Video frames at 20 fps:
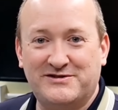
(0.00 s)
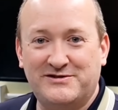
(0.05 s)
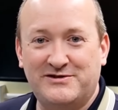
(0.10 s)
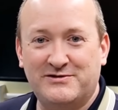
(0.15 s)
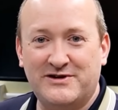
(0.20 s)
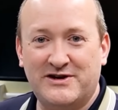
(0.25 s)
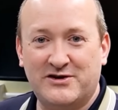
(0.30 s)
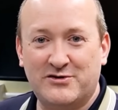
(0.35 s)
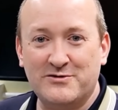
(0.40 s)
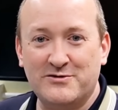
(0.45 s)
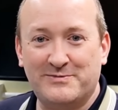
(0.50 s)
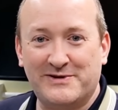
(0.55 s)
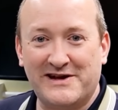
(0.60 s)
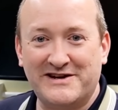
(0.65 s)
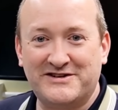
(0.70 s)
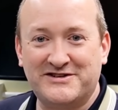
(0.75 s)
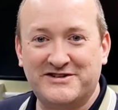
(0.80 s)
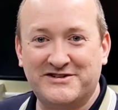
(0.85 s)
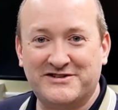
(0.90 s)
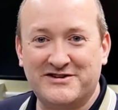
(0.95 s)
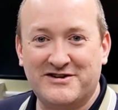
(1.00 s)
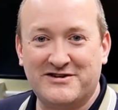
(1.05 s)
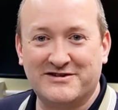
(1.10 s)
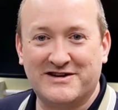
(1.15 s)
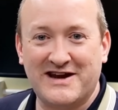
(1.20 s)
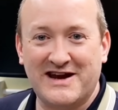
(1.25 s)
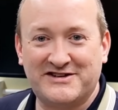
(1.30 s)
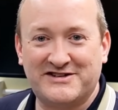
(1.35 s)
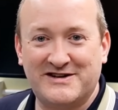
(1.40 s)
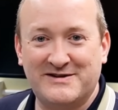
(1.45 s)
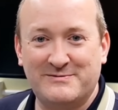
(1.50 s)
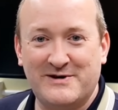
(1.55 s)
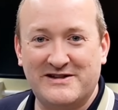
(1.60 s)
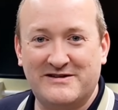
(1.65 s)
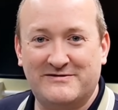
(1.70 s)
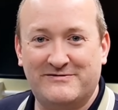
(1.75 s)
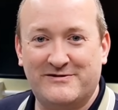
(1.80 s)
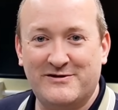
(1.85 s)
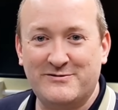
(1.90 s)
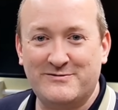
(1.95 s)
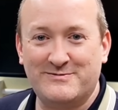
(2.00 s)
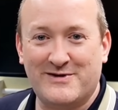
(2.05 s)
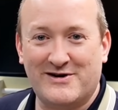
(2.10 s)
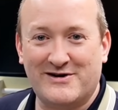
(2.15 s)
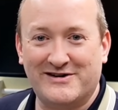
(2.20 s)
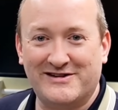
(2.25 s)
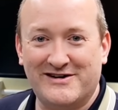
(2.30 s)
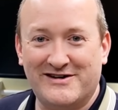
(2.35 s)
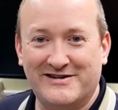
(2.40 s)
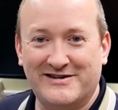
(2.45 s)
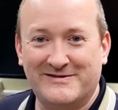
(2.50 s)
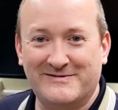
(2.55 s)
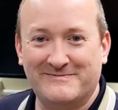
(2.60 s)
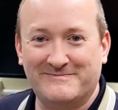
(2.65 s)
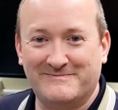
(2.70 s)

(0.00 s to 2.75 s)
you're in a good place to start guessing where the fault might lie.